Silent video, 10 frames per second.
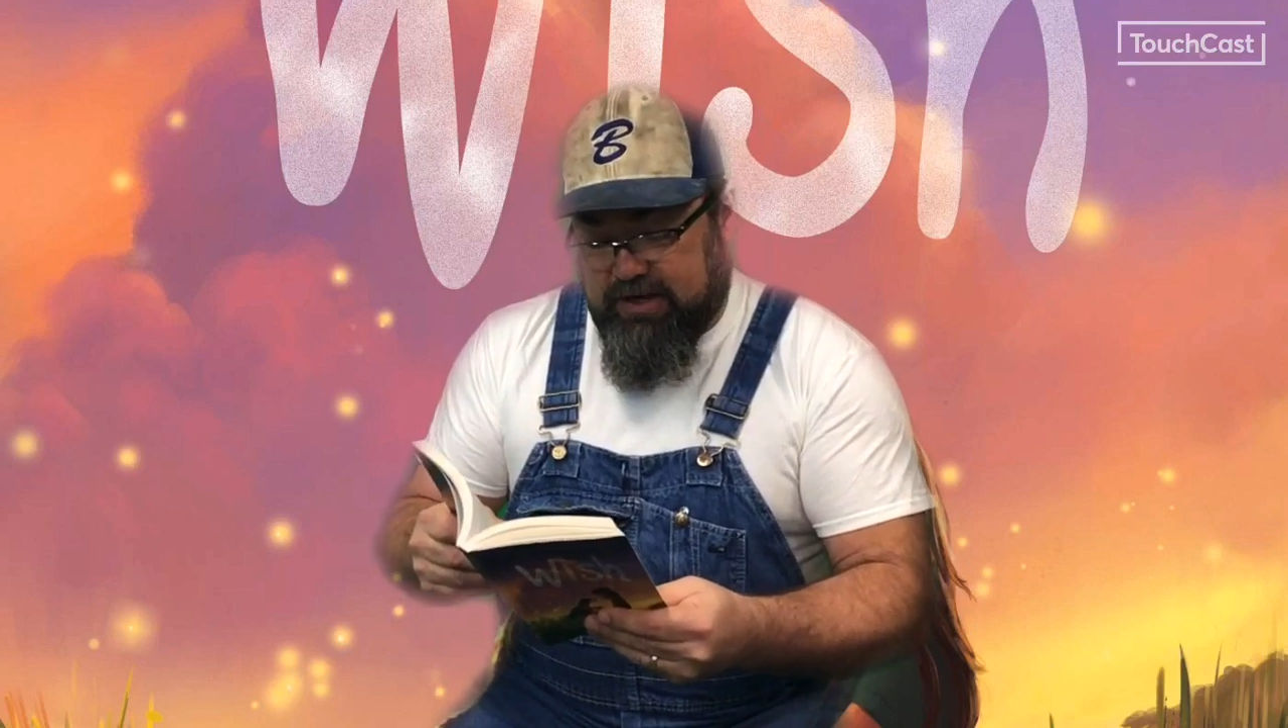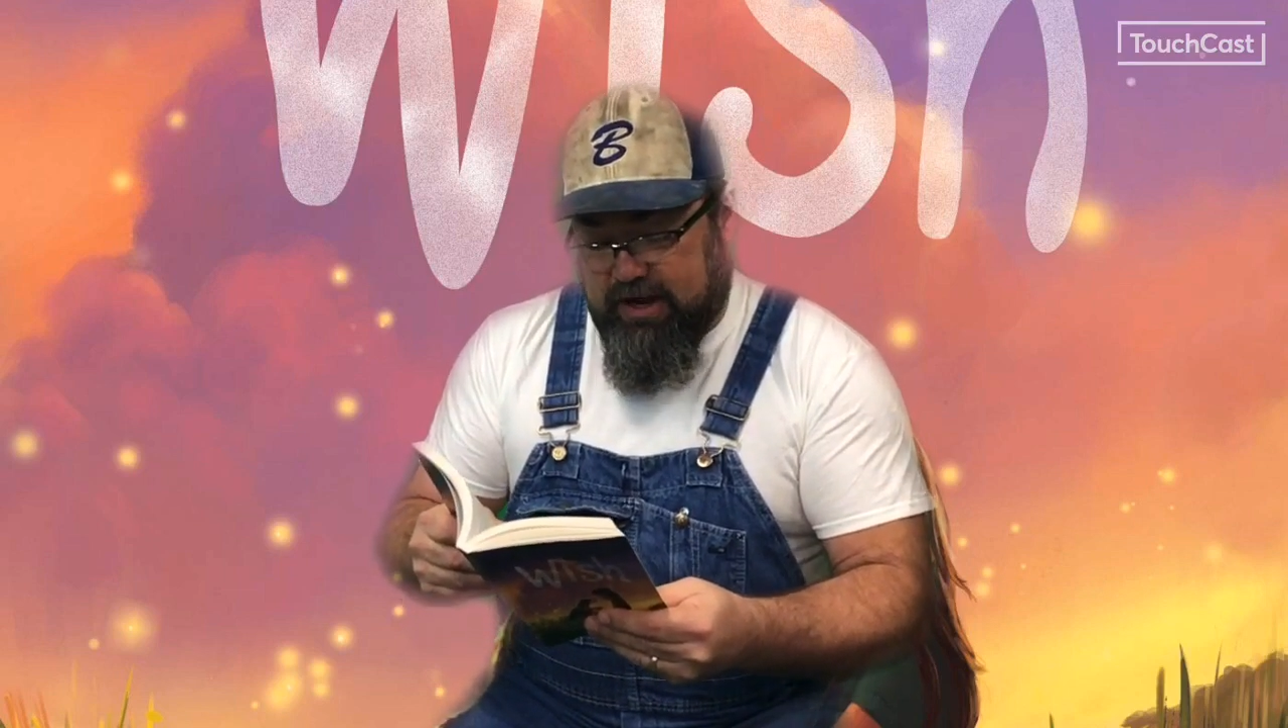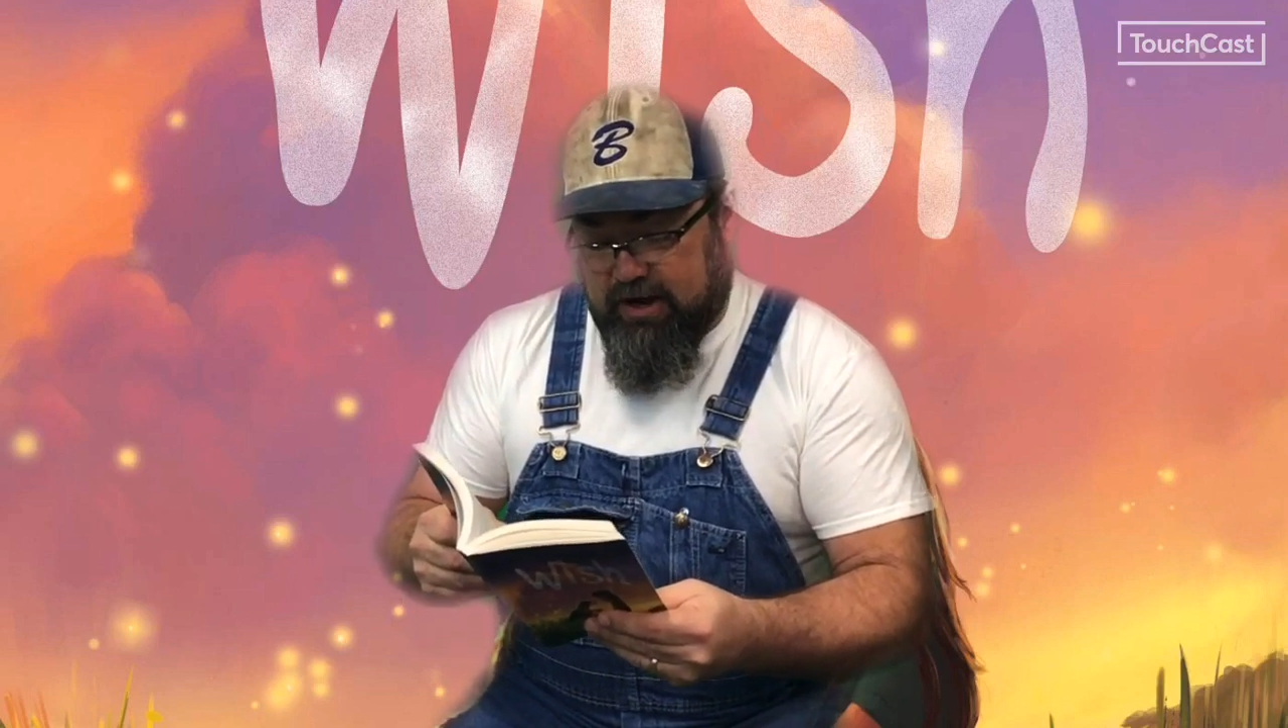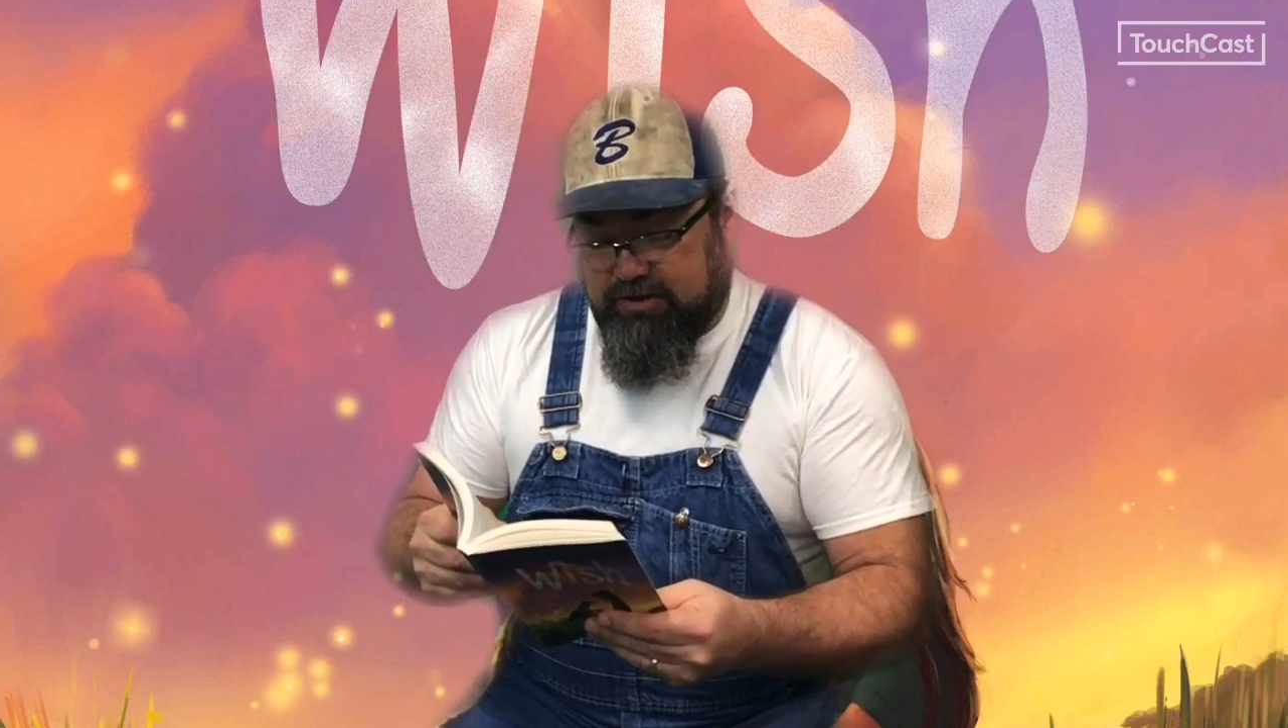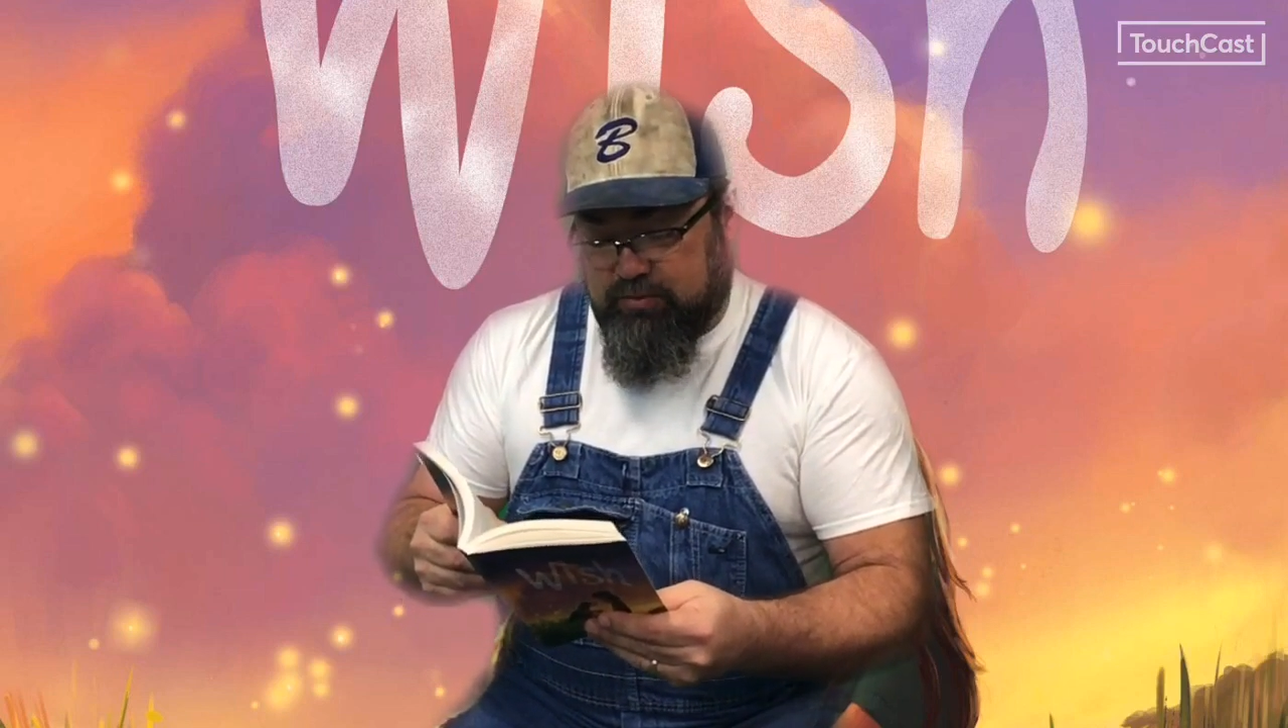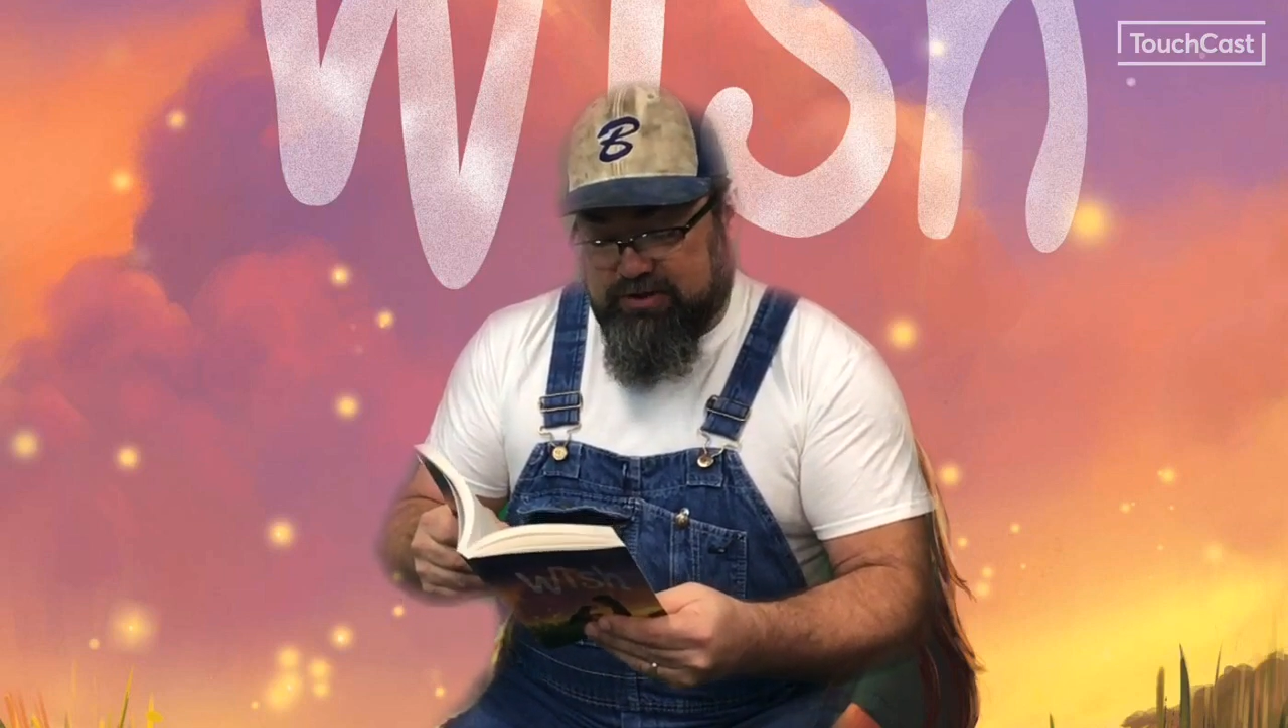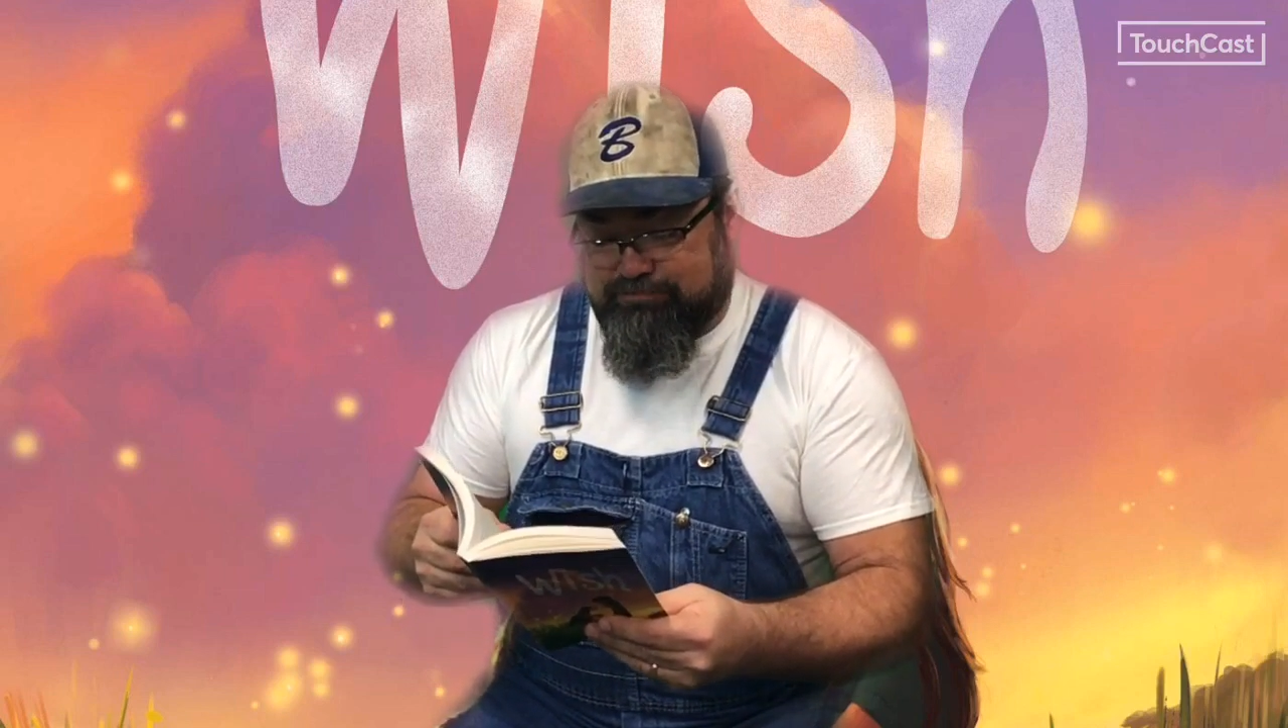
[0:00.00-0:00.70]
house was